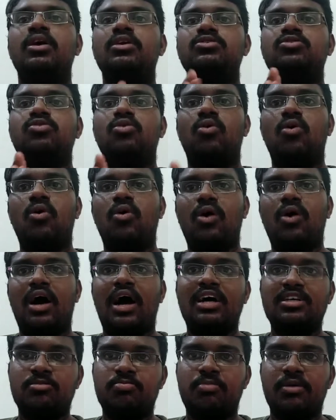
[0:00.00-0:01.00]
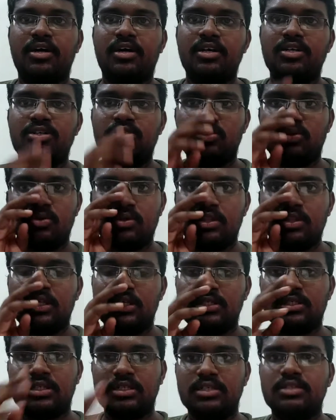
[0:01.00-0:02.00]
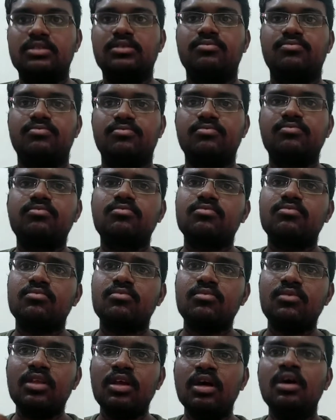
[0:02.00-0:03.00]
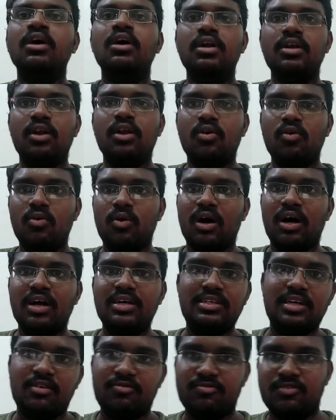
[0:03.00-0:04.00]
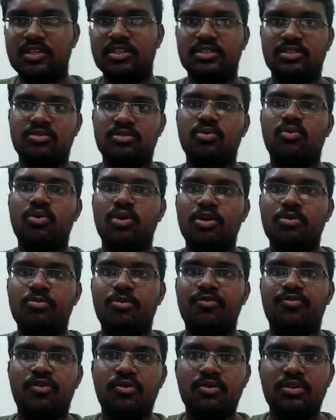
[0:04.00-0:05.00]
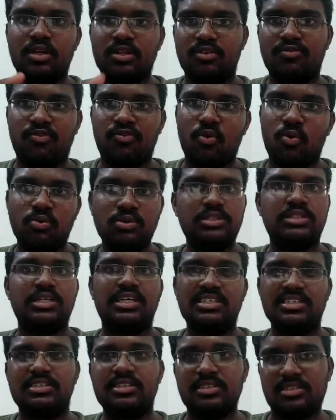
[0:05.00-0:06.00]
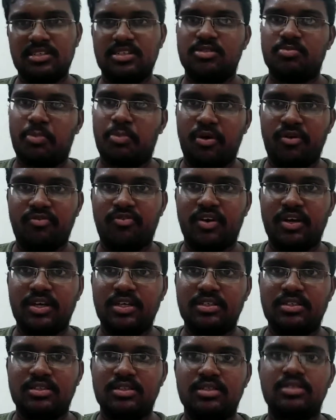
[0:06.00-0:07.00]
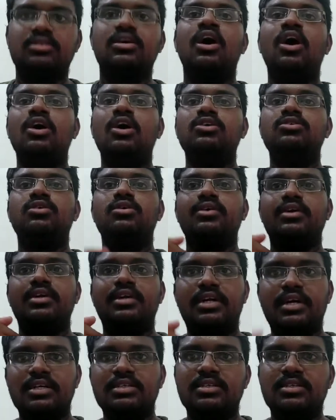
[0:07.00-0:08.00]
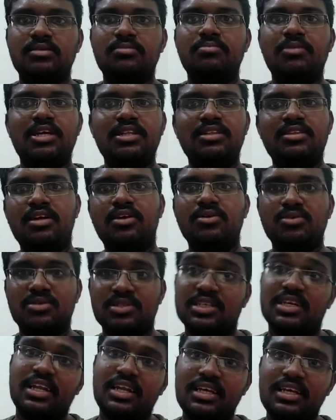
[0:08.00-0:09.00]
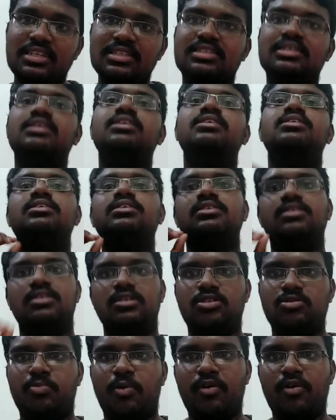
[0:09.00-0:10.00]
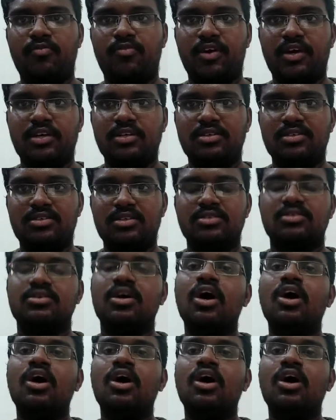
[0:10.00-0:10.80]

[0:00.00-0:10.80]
So aspect ratio in the sense, now I have just told you before that the phone size is 6.5 inches. So it doesn't mean that your screen size is 6.5 inches.